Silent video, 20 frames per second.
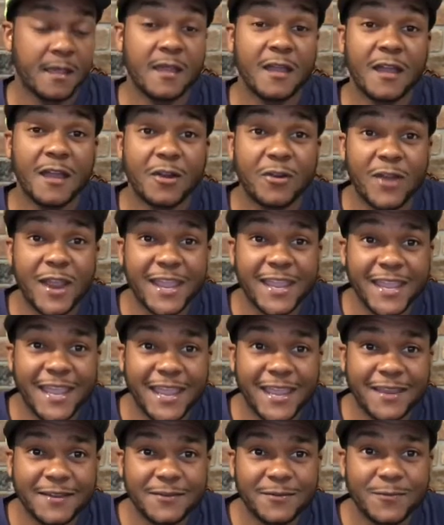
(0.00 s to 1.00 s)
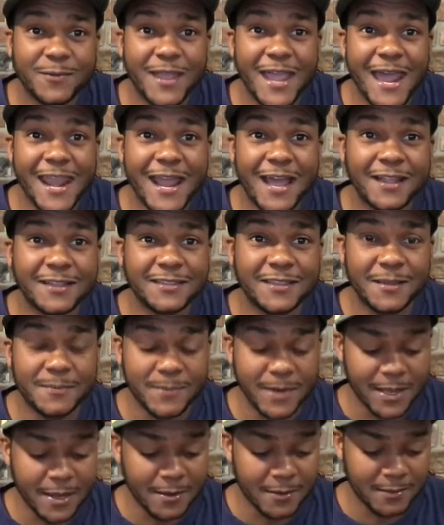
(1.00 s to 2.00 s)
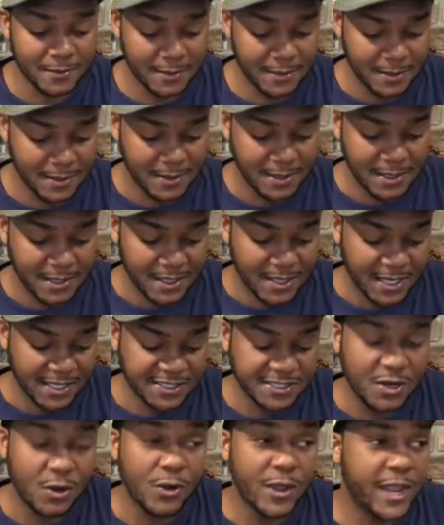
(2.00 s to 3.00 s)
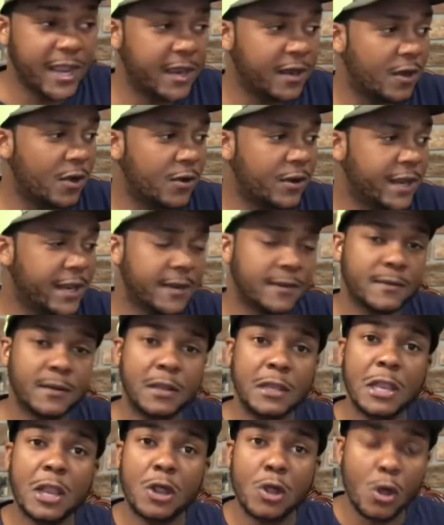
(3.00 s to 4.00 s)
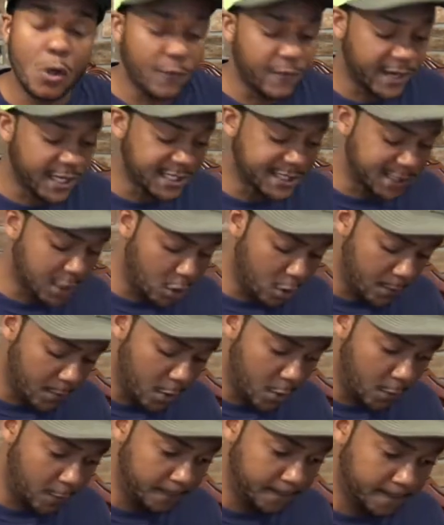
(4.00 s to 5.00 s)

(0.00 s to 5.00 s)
All right, gang, we got our thumbnail. Let's go ahead on and look over this turbo.